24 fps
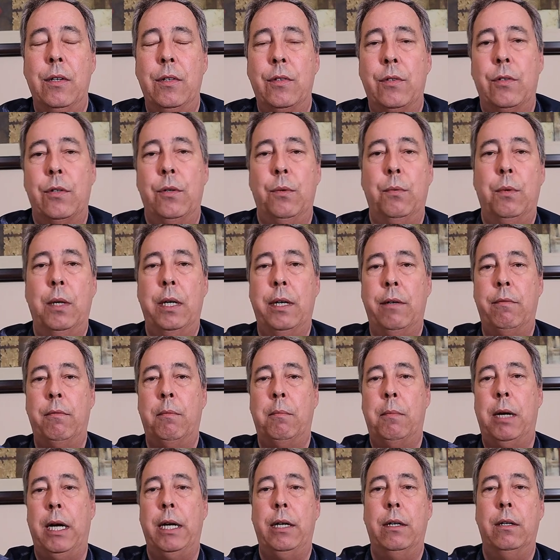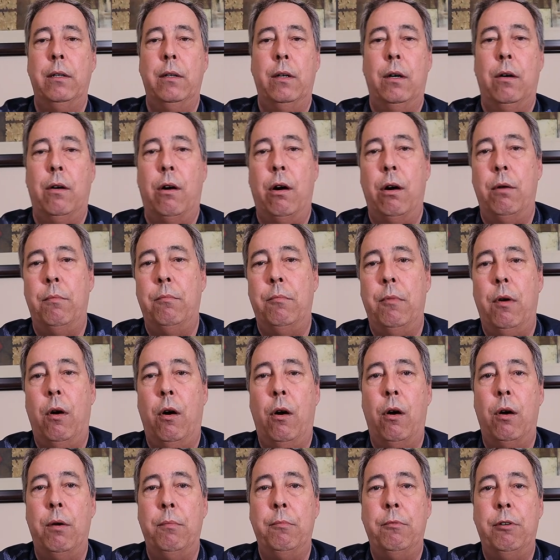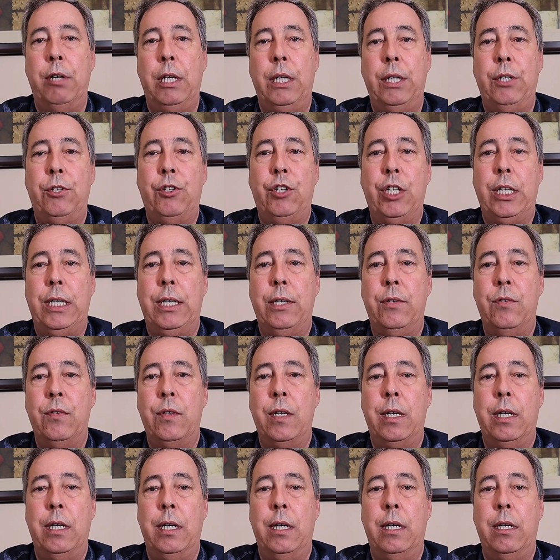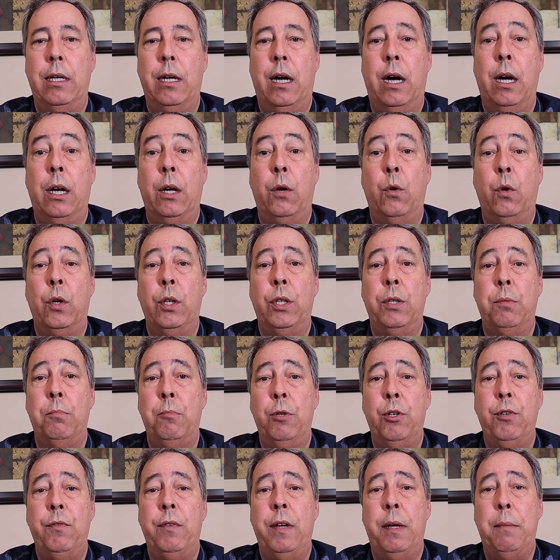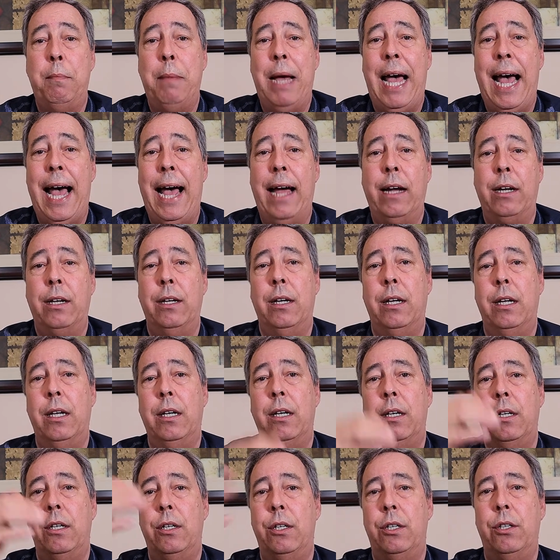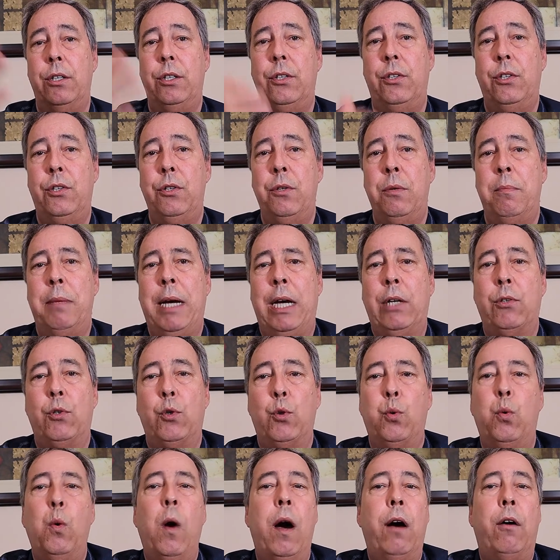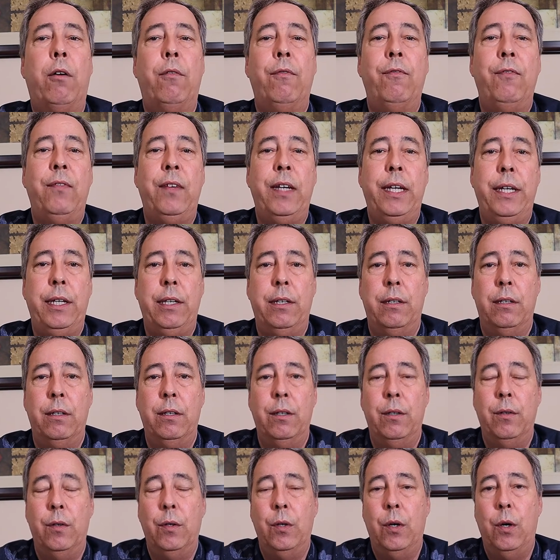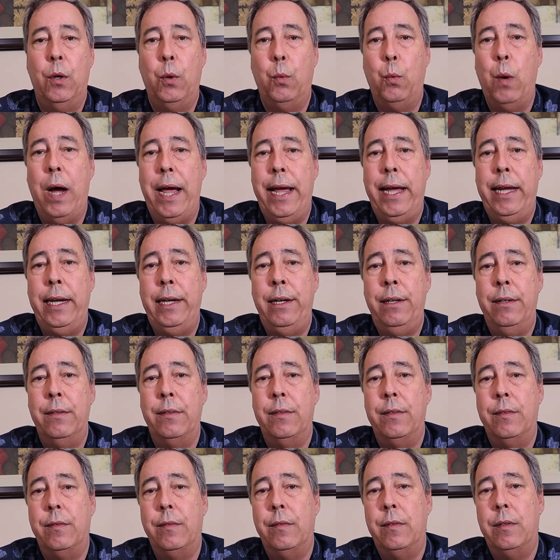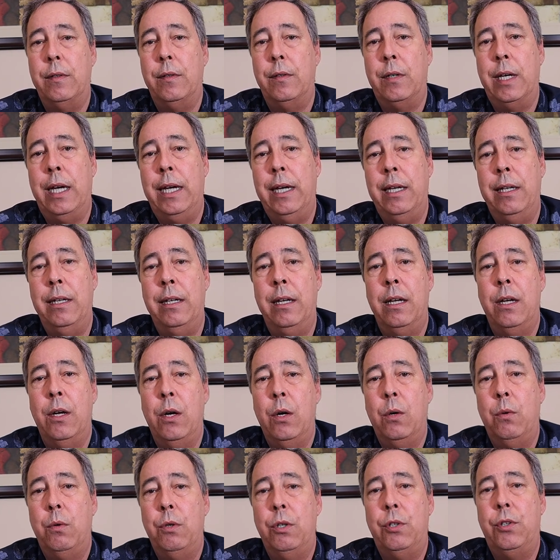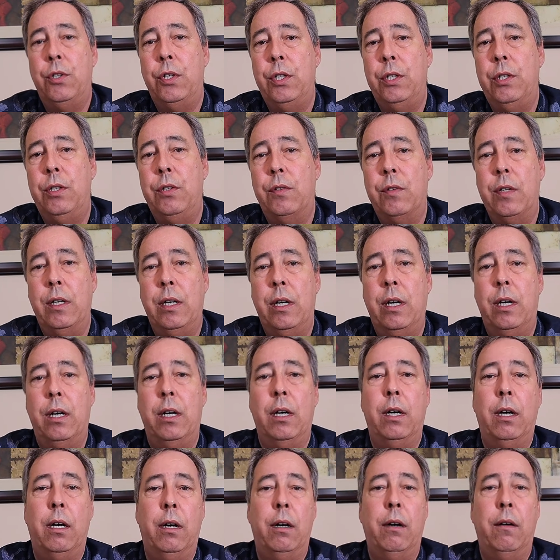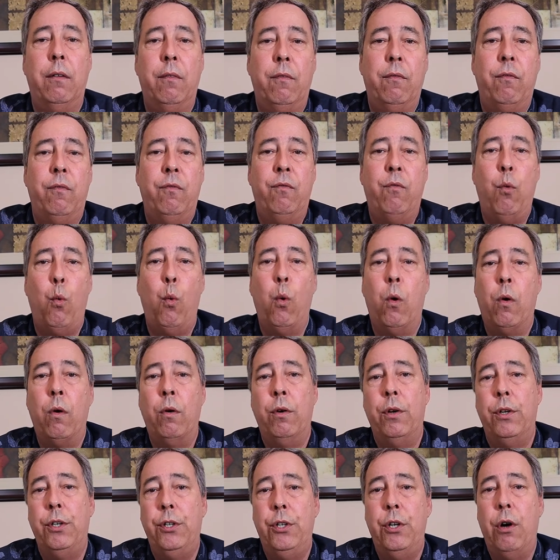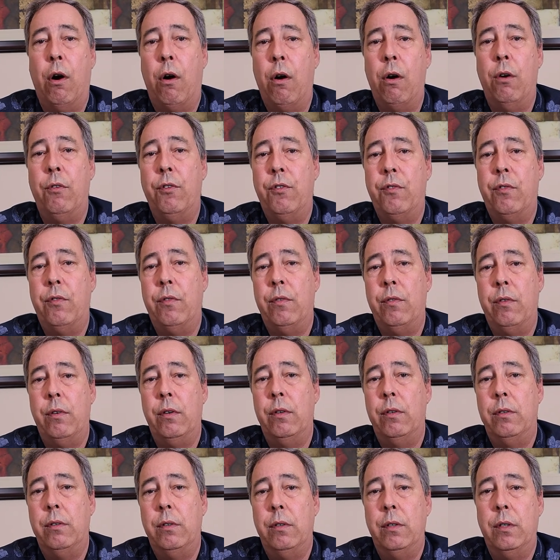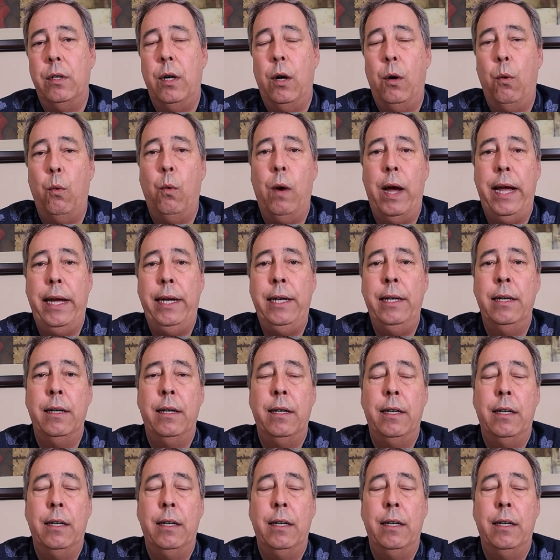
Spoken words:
So whatever my arm reach is, and I'm going to move it back to about 12 feet away, okay? Which is 4 yards away.